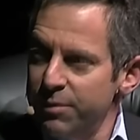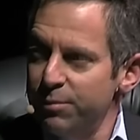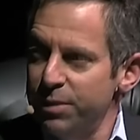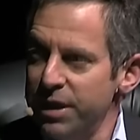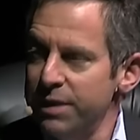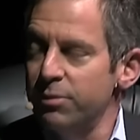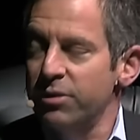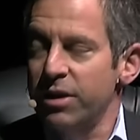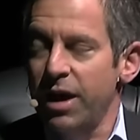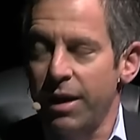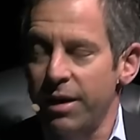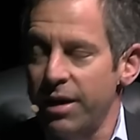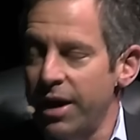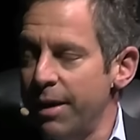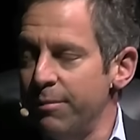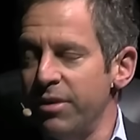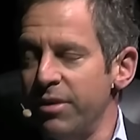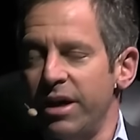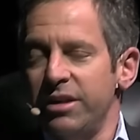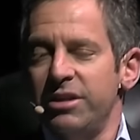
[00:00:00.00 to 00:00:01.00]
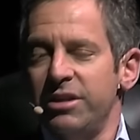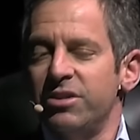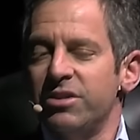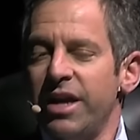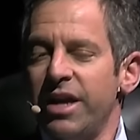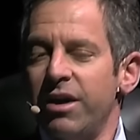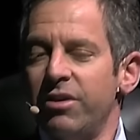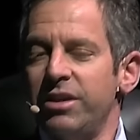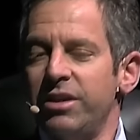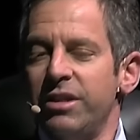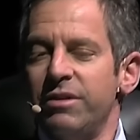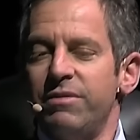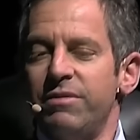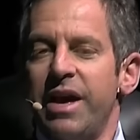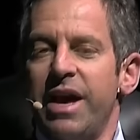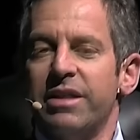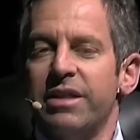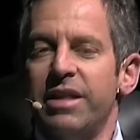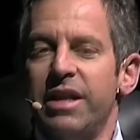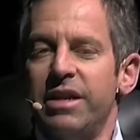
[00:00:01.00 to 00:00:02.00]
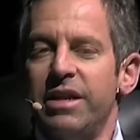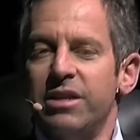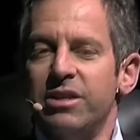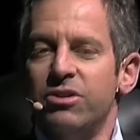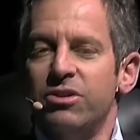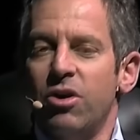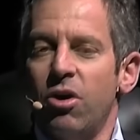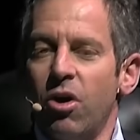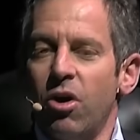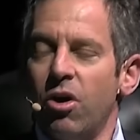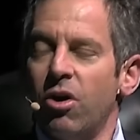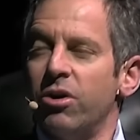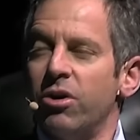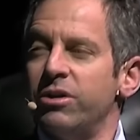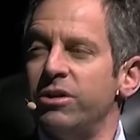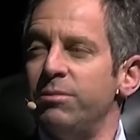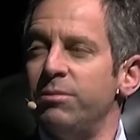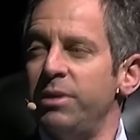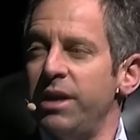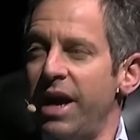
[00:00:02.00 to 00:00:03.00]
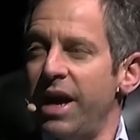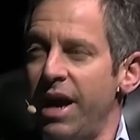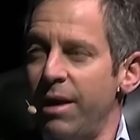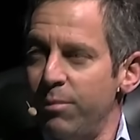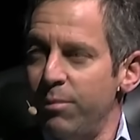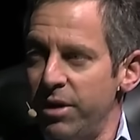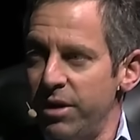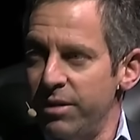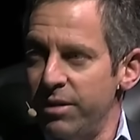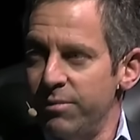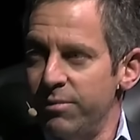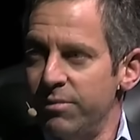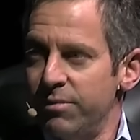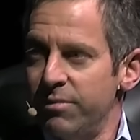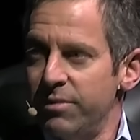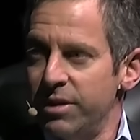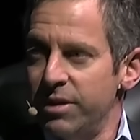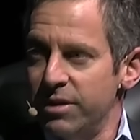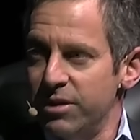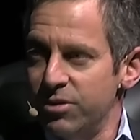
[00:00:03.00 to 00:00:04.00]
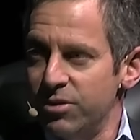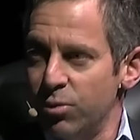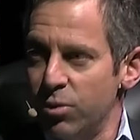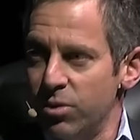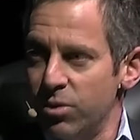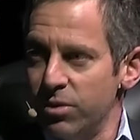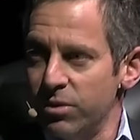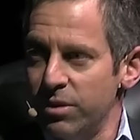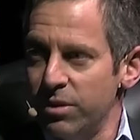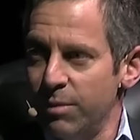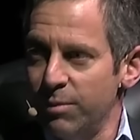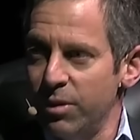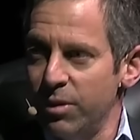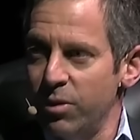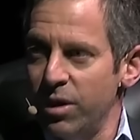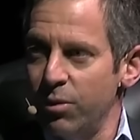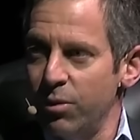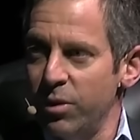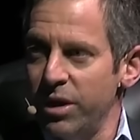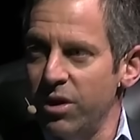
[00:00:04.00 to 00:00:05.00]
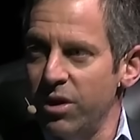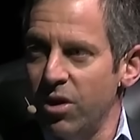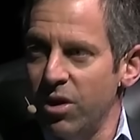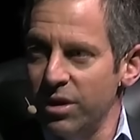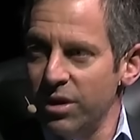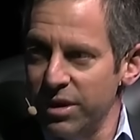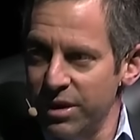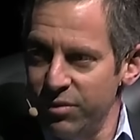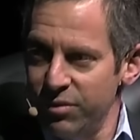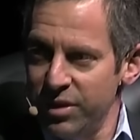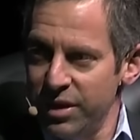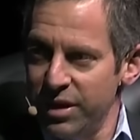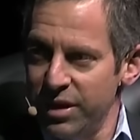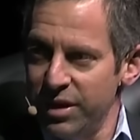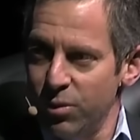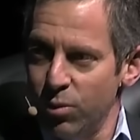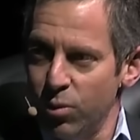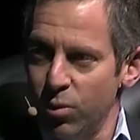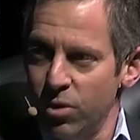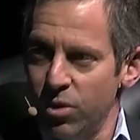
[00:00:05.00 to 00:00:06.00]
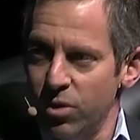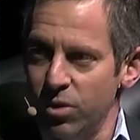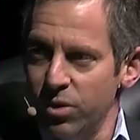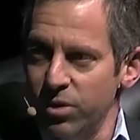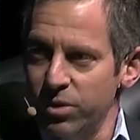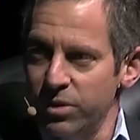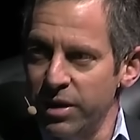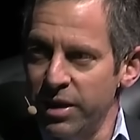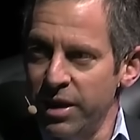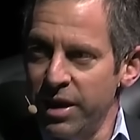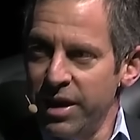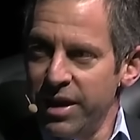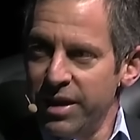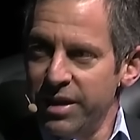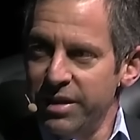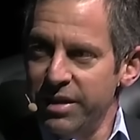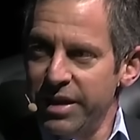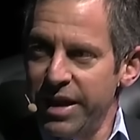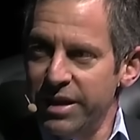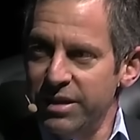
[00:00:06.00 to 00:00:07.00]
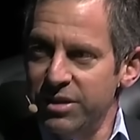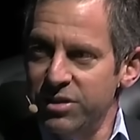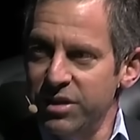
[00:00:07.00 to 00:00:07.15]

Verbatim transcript: people. I, am not discounting the fact that it is hard to be happy in this world. I mean, we, we are living in a world that